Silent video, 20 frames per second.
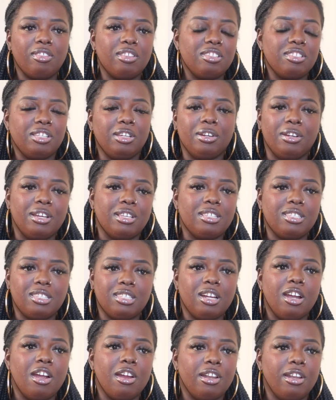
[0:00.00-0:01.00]
this year has
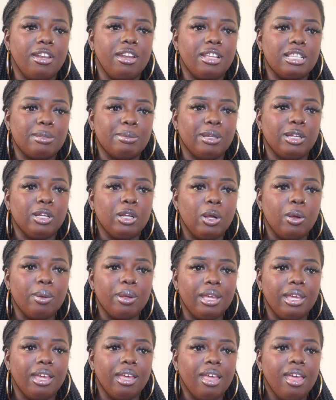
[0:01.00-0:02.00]
started and has been
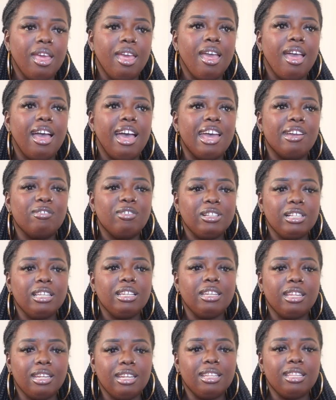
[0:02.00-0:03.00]
going. I really
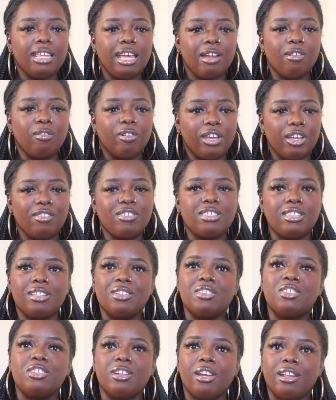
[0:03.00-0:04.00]
needed that ray of
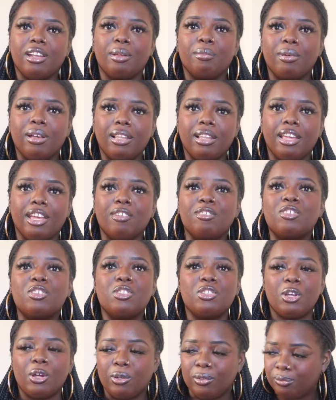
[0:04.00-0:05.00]
sunshine in my life.
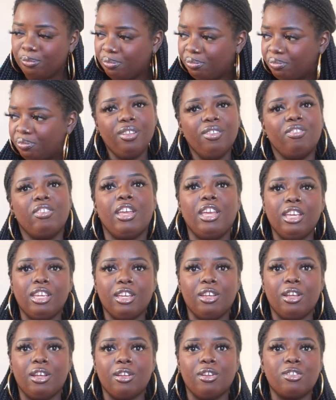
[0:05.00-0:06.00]
So thank
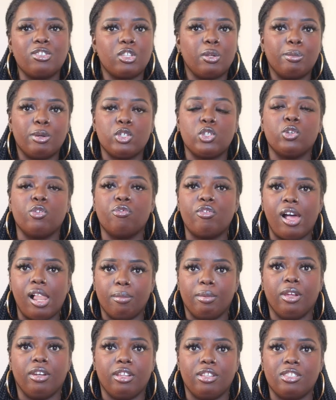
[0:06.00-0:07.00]
y'all so much who follow
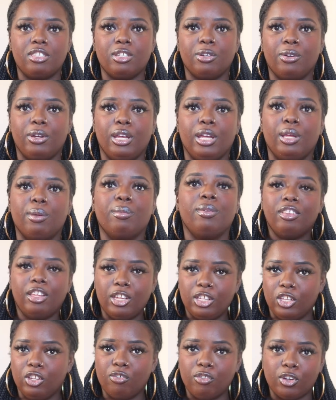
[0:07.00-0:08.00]
me on Instagram.
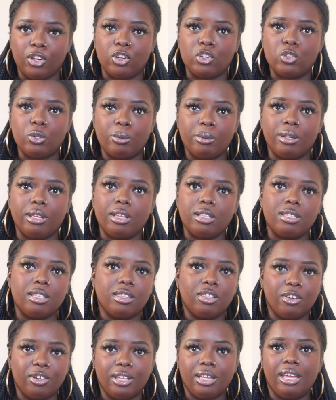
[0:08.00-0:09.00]
Thank you for contributing to
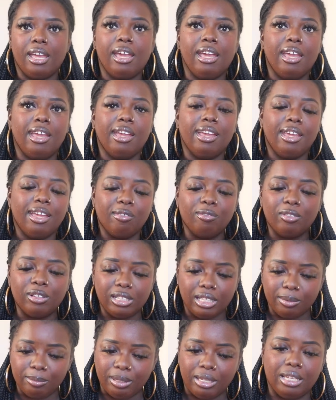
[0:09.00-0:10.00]
30K. It
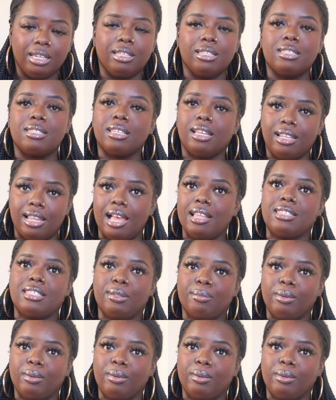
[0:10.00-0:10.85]
really means a lot to